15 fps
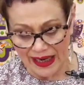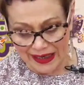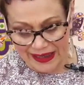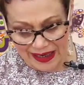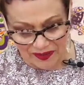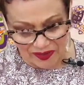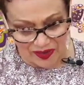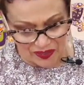
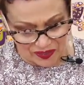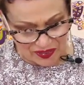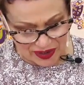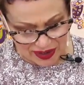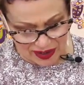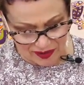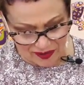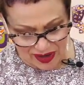Now the
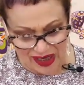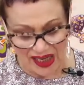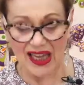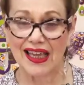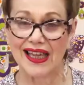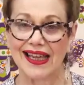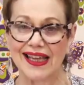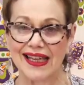theory
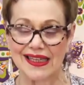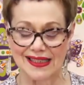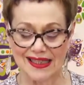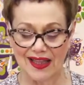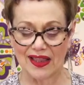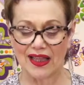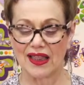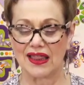is
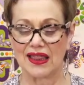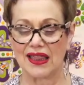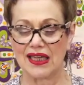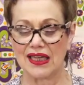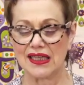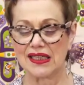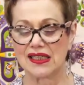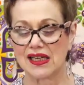that
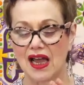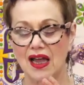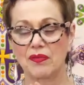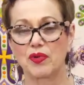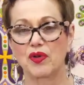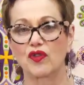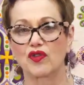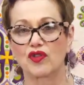this
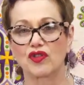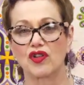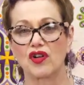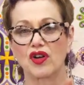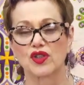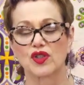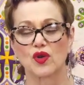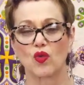type of
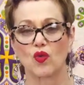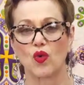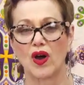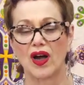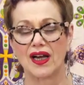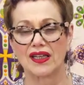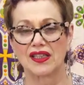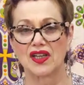
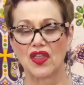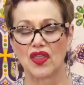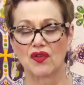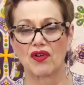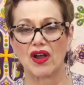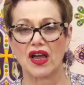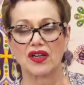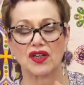crosswise
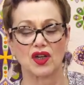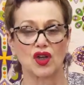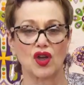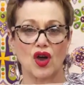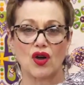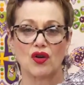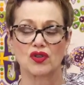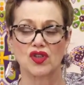thread
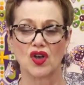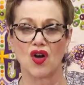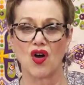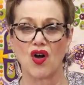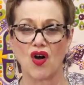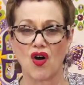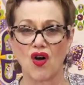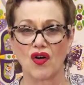goes
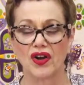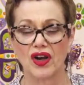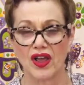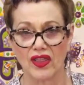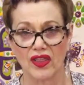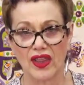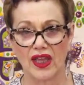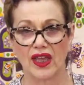on
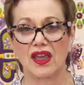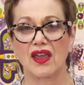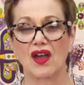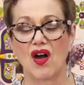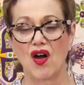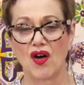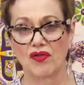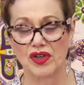the
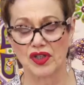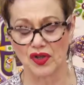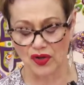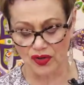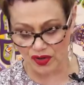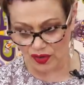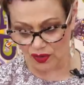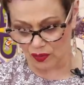
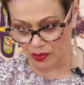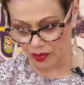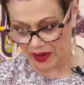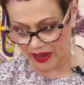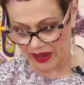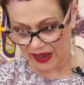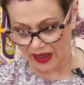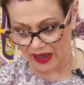horizontal
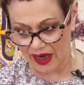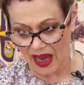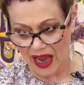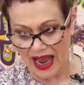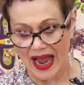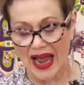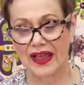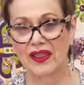pin,
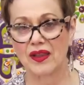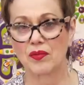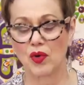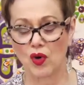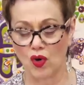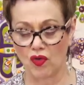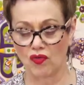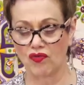and the
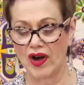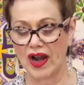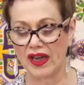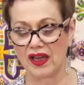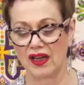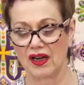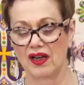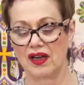more
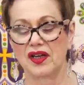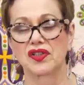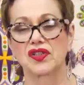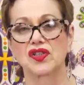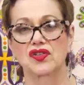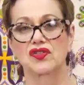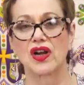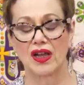regular
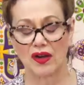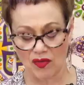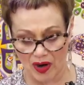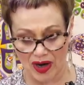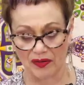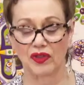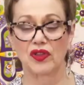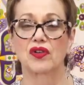straight
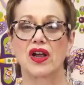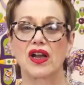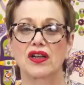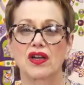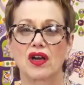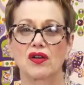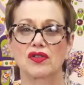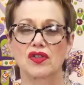wound thread
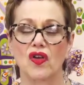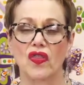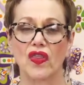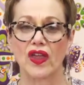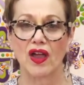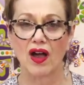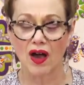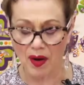goes on
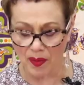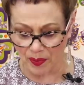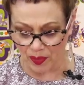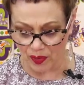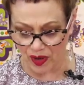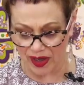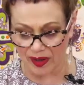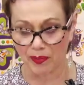the
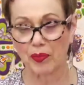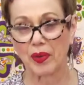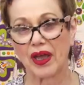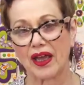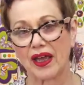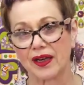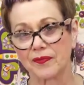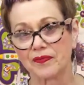upright
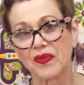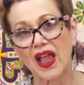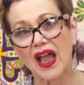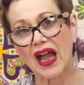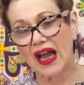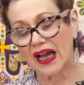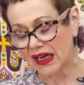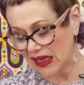pin.
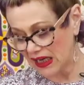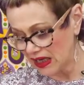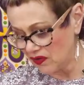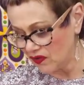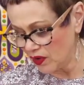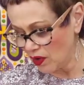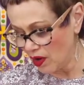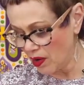And
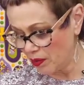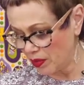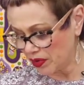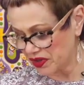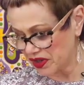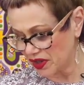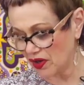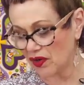if you are
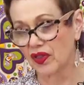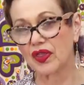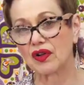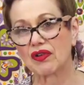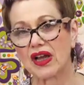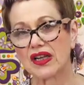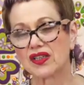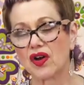putting your
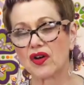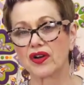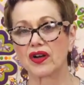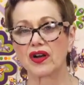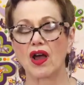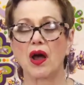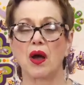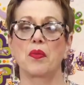thread on an
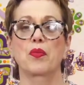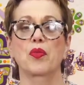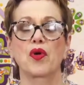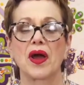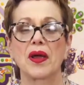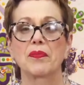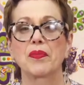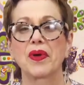
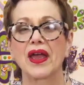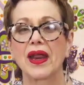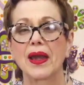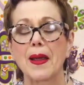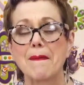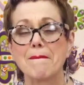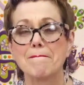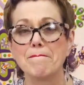upright pin,
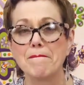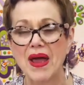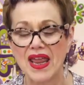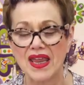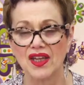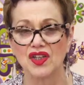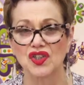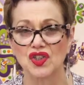
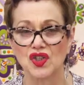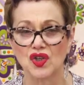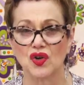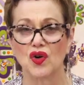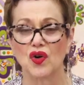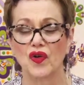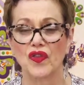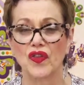make
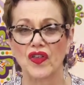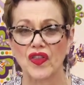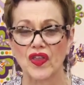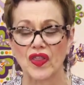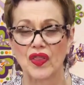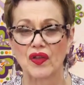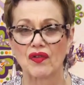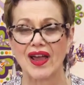sure that the
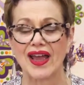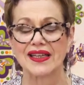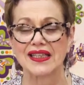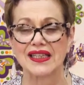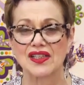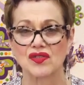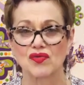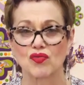thread
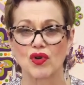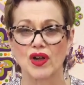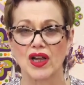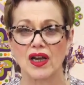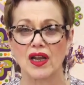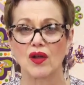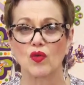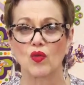is
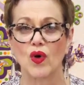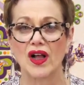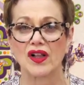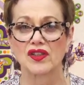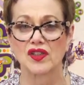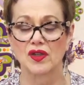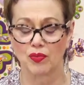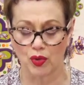really well
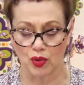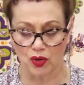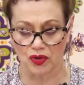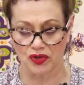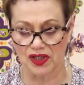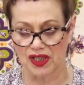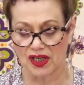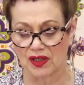
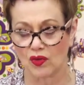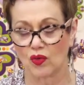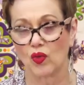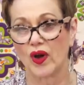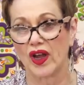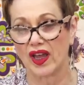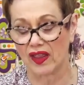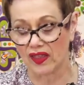supported
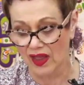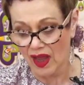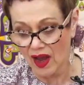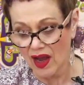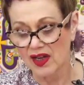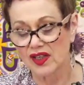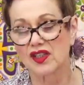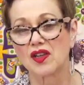with
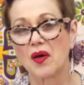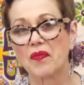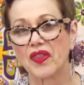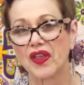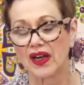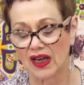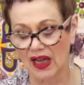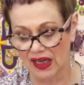
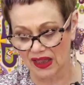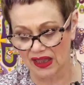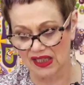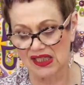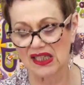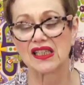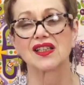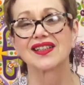something like
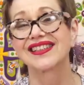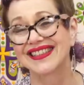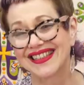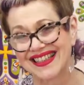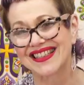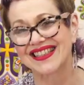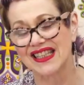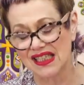this little
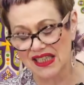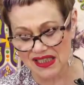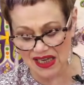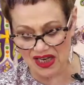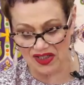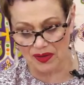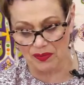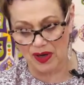disc. This is
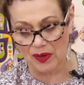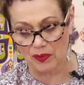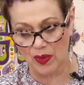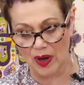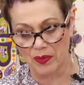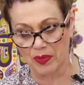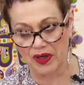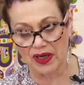actually made
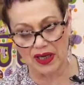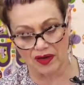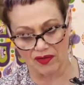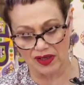by Bonina.